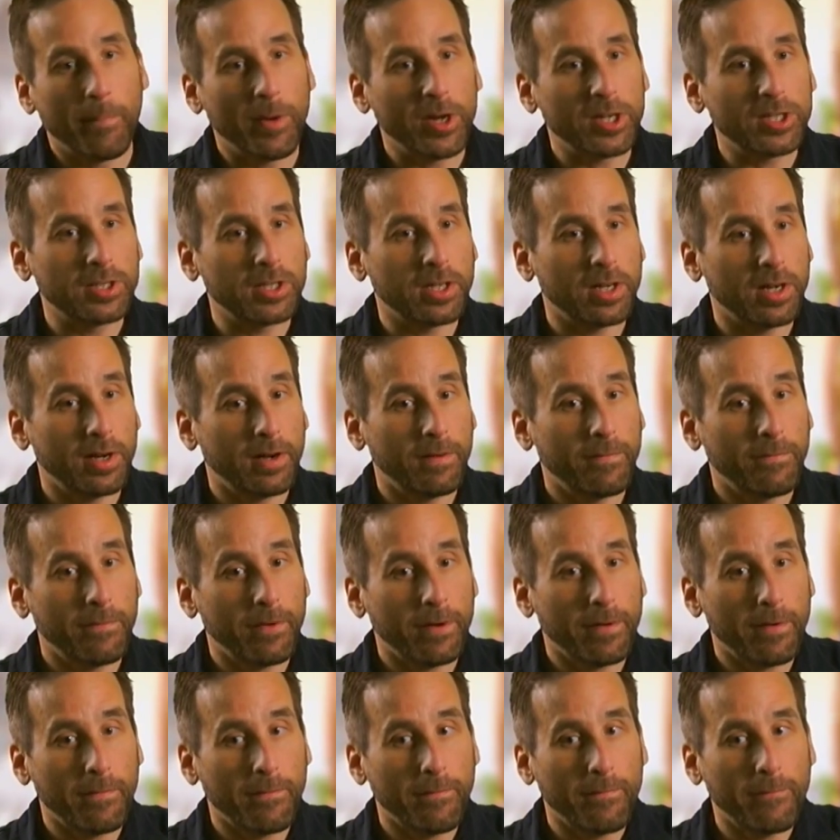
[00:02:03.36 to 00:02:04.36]
bunch
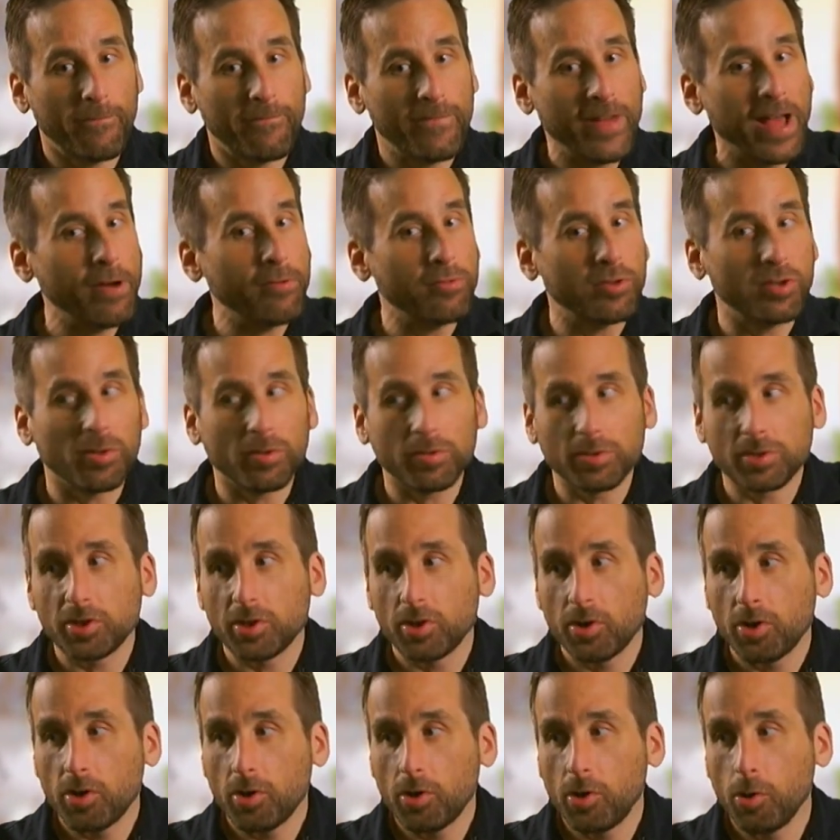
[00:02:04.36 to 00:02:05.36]
of
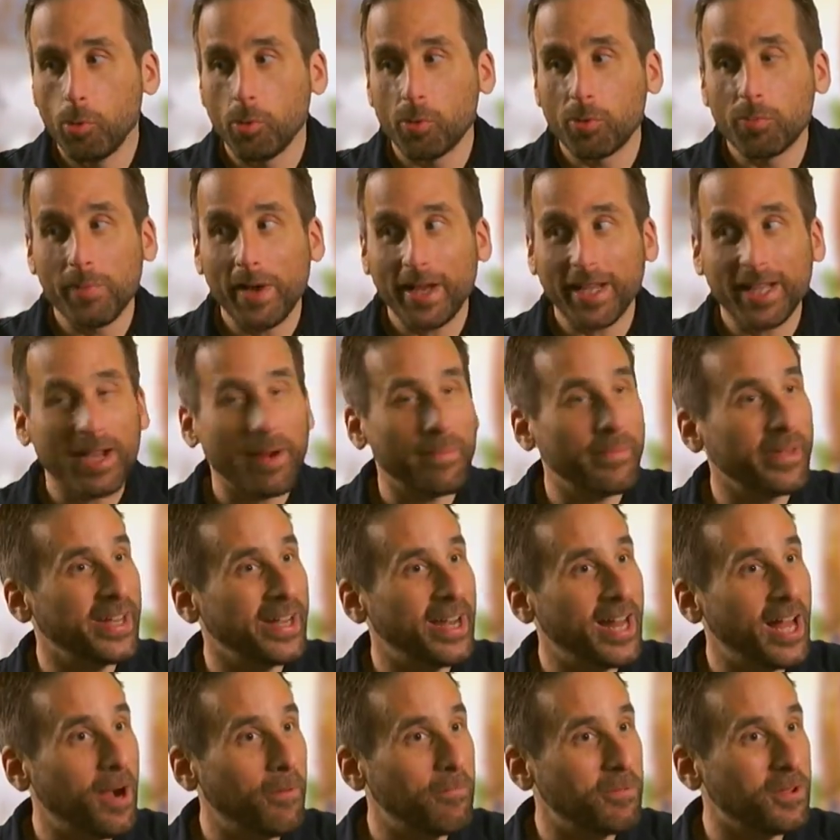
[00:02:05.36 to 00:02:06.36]
founders who might come in
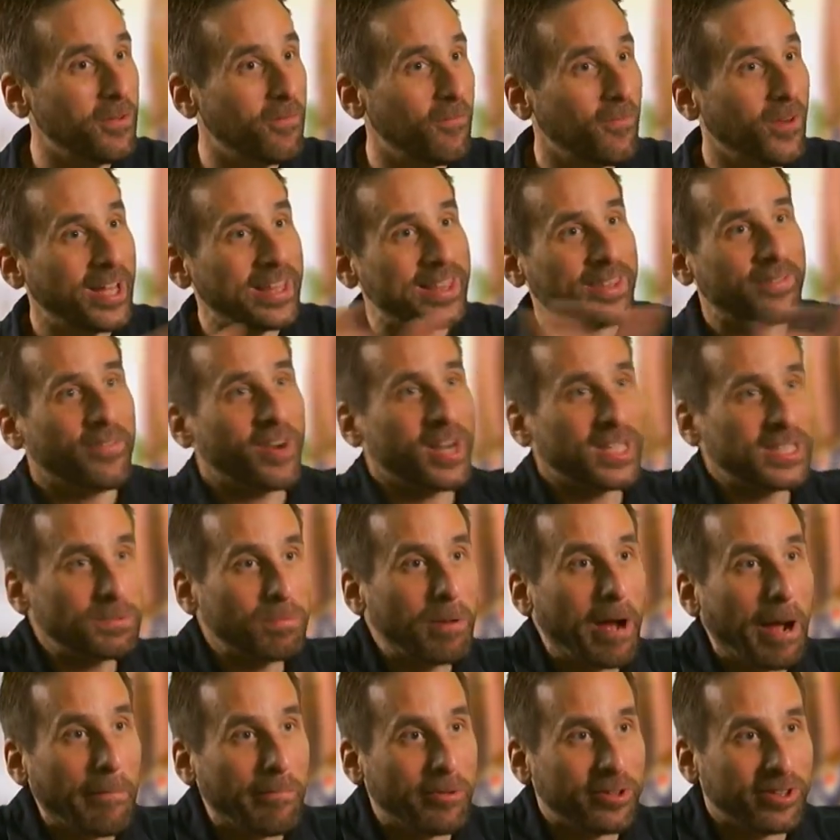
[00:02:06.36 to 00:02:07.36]
and help you fight the Vox
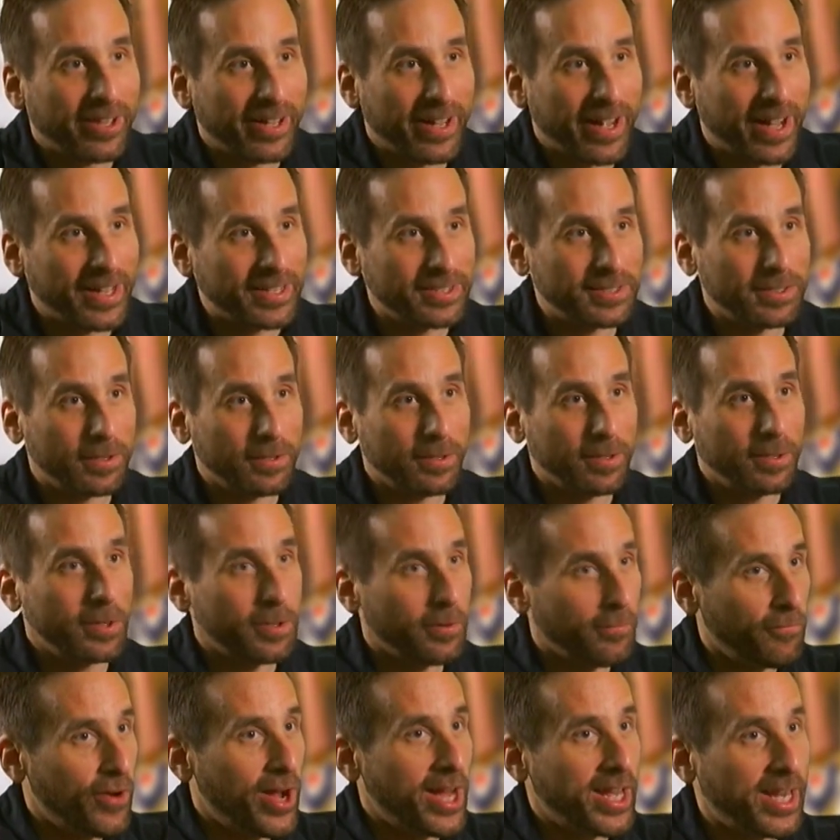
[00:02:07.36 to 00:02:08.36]
Populi guys
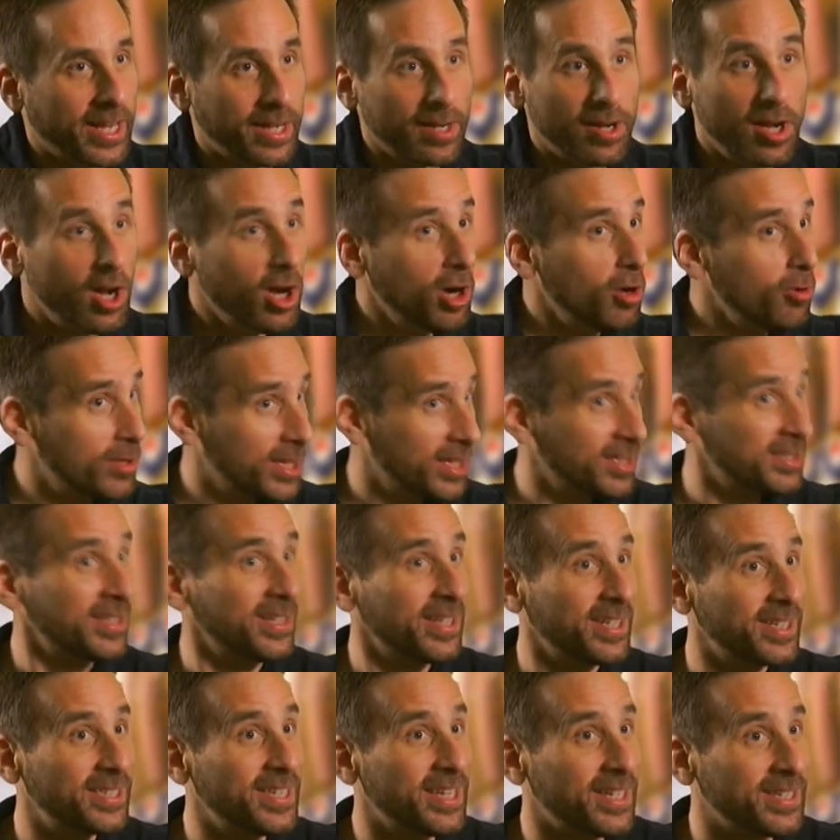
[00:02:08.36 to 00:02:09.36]
you're fighting, who
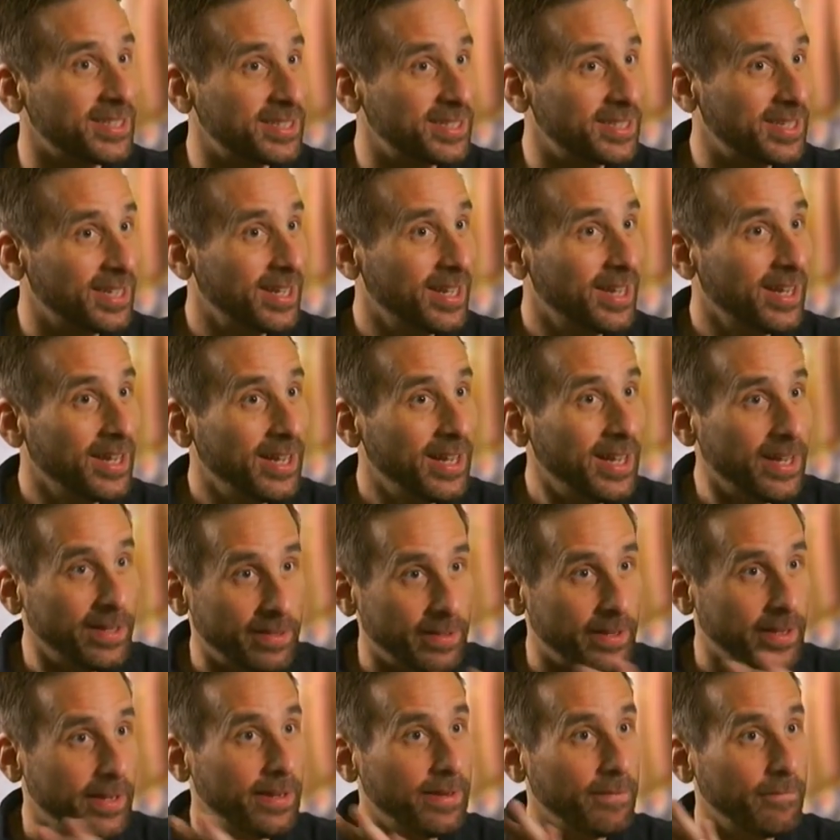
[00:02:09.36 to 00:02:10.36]
doesn't exist
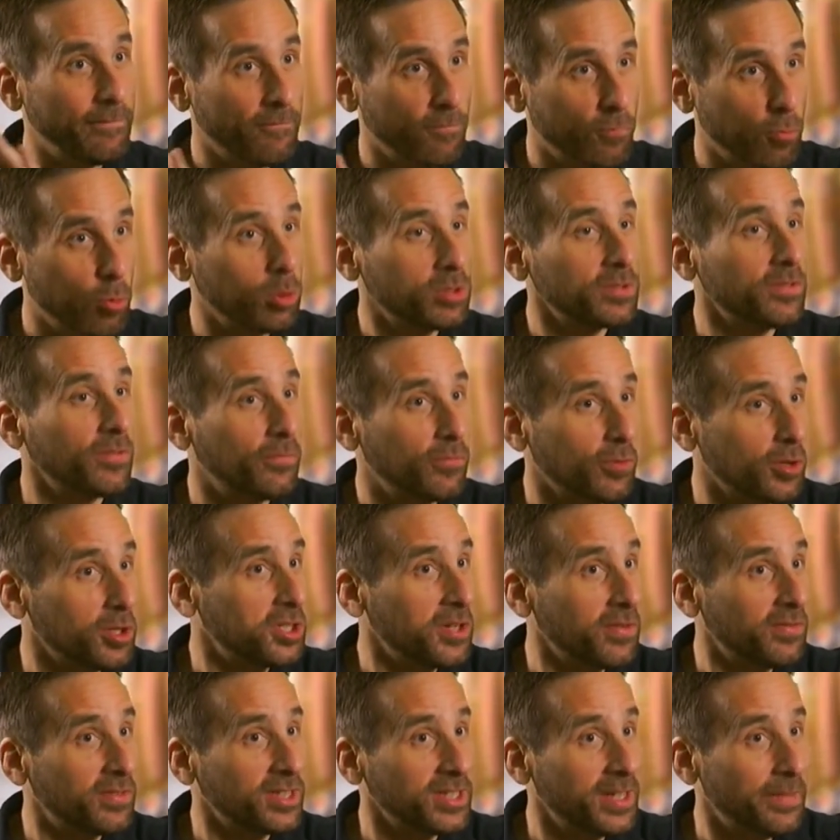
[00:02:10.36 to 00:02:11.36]
in the world
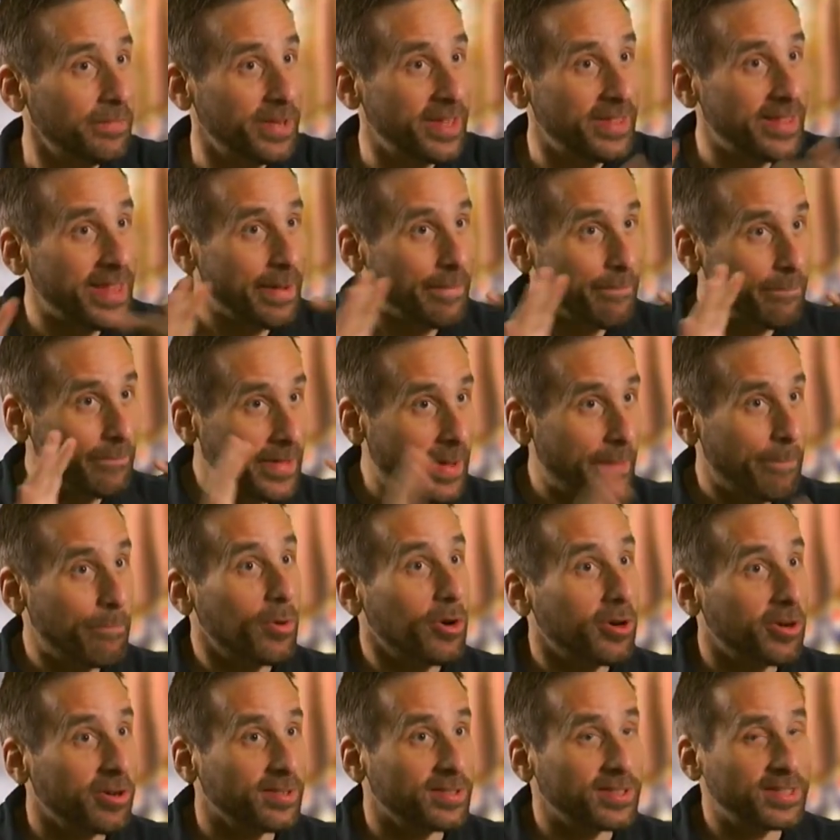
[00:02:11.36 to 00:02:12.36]
version of Columbia that
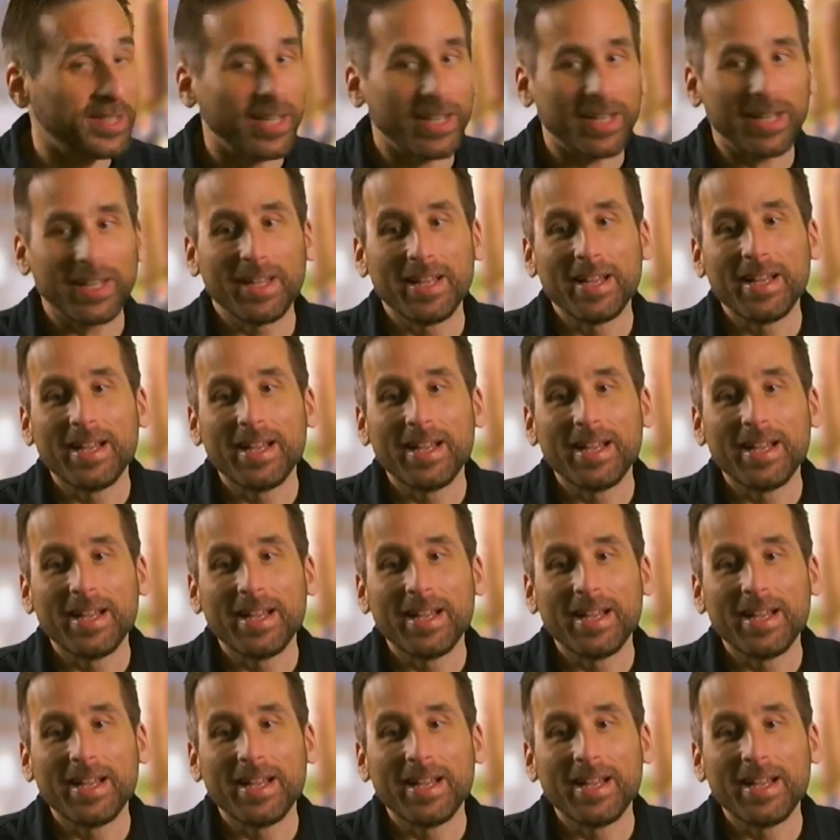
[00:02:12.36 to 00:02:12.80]
Booker's in.